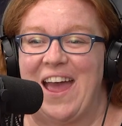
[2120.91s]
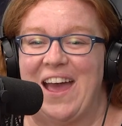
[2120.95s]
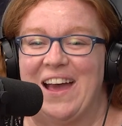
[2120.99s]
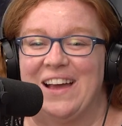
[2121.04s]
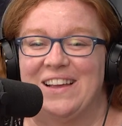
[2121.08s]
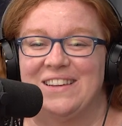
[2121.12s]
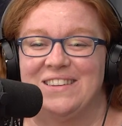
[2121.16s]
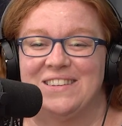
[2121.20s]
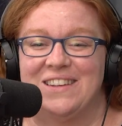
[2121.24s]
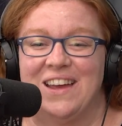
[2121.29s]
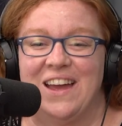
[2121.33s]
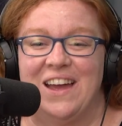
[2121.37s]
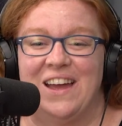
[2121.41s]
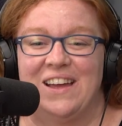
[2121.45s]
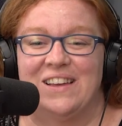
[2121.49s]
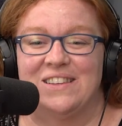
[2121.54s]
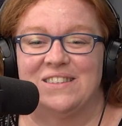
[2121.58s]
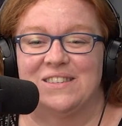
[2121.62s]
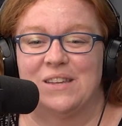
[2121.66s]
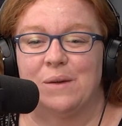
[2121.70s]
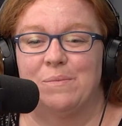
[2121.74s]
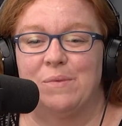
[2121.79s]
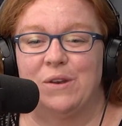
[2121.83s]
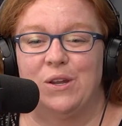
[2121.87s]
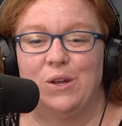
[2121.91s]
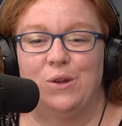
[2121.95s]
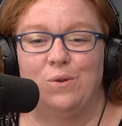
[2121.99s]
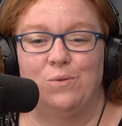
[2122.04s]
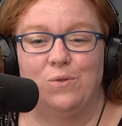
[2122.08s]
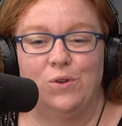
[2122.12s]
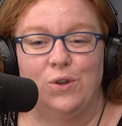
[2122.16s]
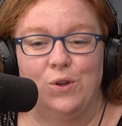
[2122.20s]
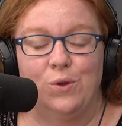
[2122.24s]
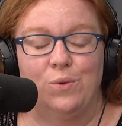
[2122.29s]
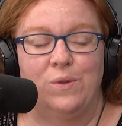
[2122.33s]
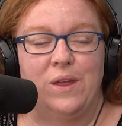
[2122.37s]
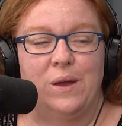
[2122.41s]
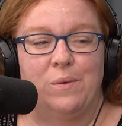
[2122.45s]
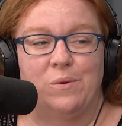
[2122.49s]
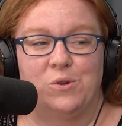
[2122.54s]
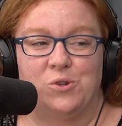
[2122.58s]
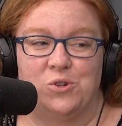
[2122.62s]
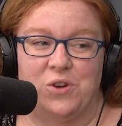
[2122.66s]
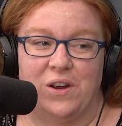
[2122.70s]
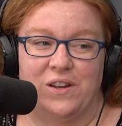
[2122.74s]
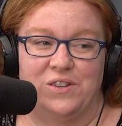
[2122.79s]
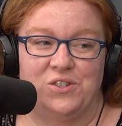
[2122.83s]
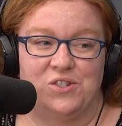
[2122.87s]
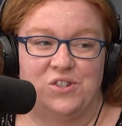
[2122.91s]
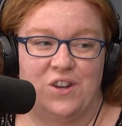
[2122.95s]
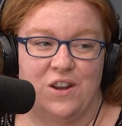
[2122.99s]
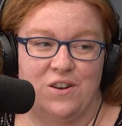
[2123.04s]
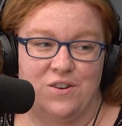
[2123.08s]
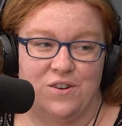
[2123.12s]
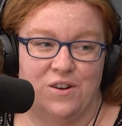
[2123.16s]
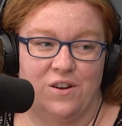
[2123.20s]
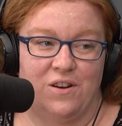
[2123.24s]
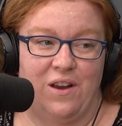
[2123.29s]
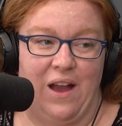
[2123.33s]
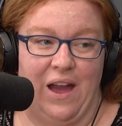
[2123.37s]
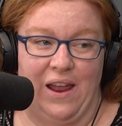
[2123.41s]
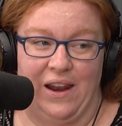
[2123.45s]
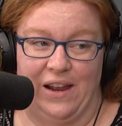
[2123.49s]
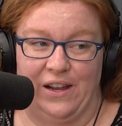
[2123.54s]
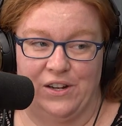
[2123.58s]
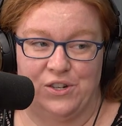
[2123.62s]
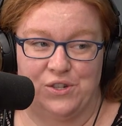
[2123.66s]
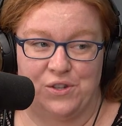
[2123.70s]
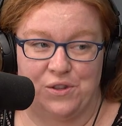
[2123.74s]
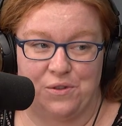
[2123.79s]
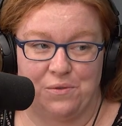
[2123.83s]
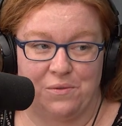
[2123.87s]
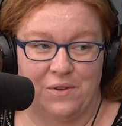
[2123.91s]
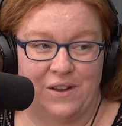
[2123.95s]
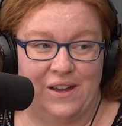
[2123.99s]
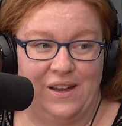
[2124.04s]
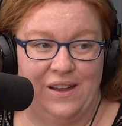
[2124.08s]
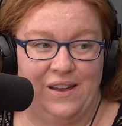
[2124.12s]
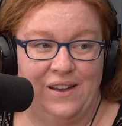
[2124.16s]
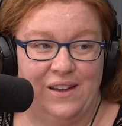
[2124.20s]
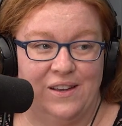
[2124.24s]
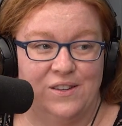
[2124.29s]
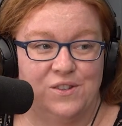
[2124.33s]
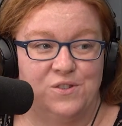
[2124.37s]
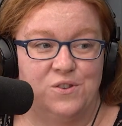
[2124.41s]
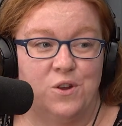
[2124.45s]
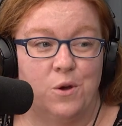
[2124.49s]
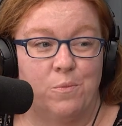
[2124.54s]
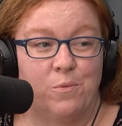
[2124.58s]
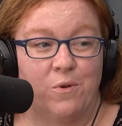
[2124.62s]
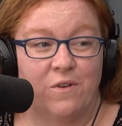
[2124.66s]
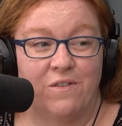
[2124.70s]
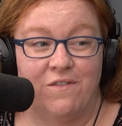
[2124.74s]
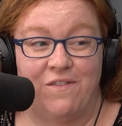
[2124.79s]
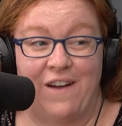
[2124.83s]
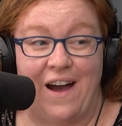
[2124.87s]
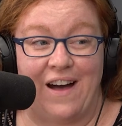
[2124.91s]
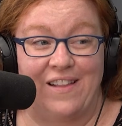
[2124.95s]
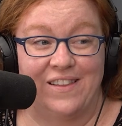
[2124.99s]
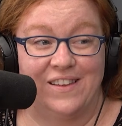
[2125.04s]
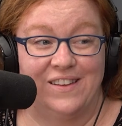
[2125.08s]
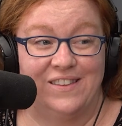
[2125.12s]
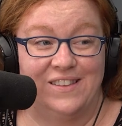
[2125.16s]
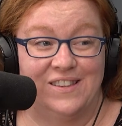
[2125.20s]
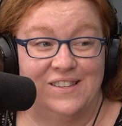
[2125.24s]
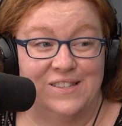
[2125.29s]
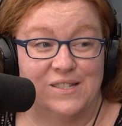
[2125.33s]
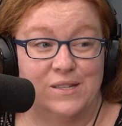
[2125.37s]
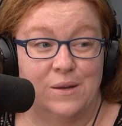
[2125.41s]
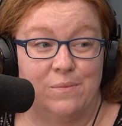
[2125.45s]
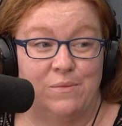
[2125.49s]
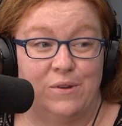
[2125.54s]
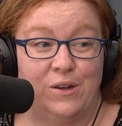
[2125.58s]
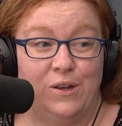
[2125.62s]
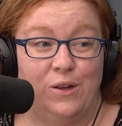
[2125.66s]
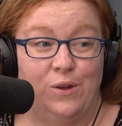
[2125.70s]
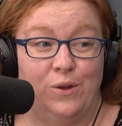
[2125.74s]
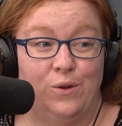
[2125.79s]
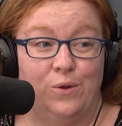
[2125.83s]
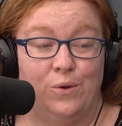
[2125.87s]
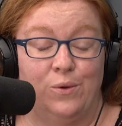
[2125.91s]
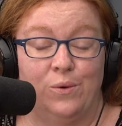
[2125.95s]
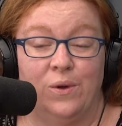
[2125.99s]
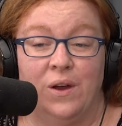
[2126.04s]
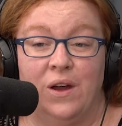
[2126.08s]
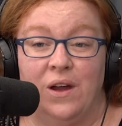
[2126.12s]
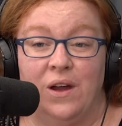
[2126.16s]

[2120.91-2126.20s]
And somebody who knew they were transgender at age 3 is no more valid than somebody who,